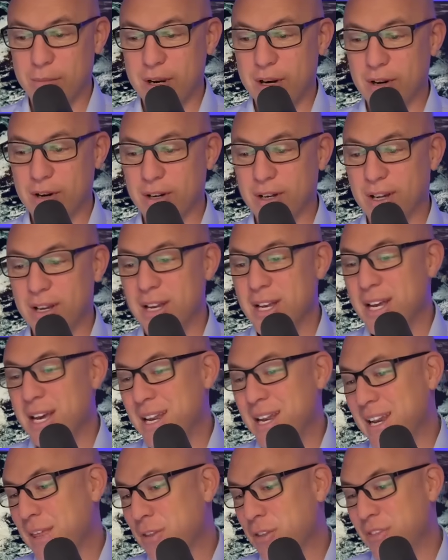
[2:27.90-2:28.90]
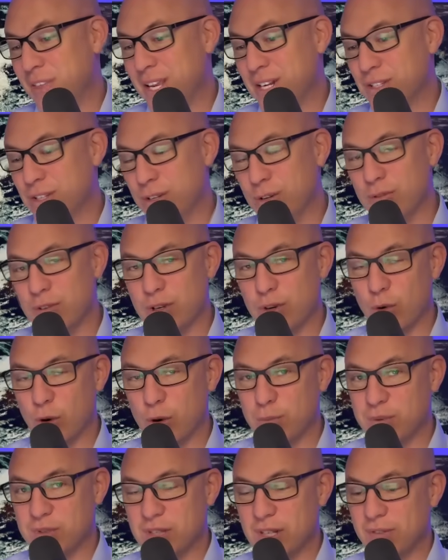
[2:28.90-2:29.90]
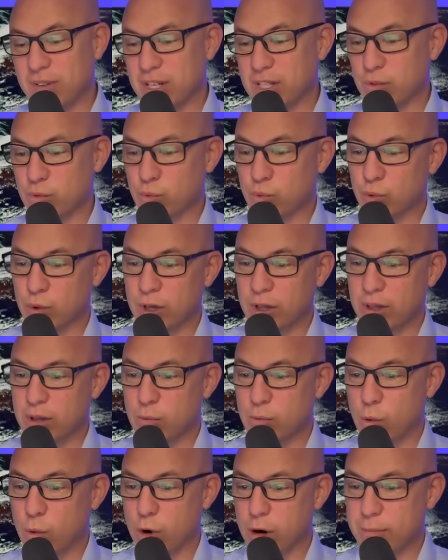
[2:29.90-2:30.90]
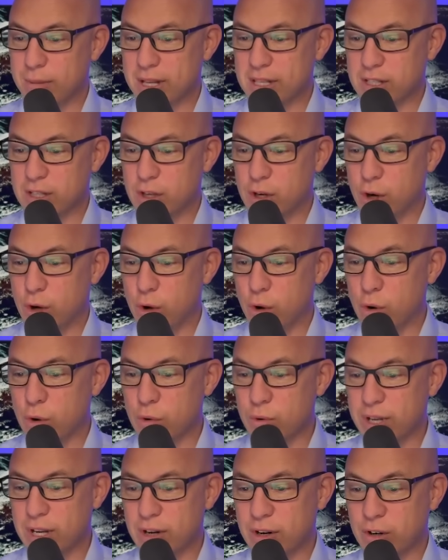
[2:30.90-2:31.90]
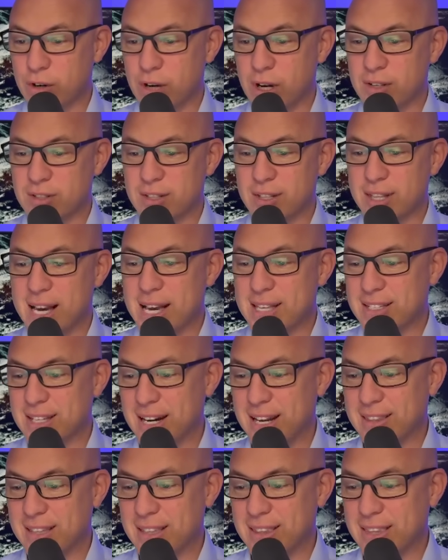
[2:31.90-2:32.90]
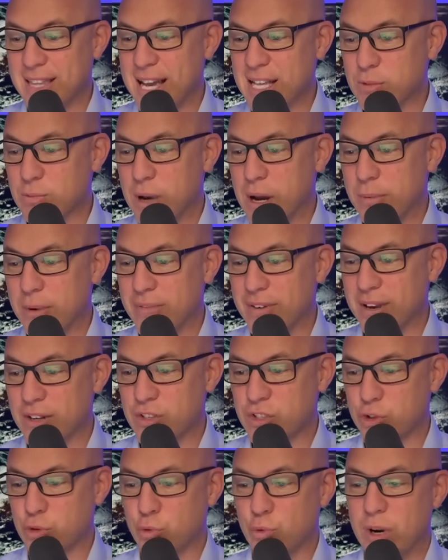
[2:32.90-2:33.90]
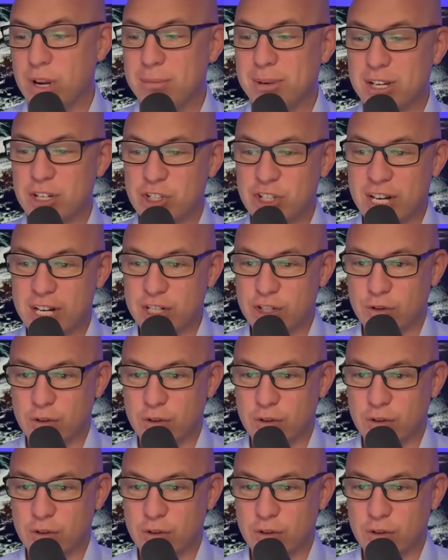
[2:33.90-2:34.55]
America. Another thing, too, the North Pacific is really warm. It's cold here across Alaska. And I think that's why we've had a screaming jet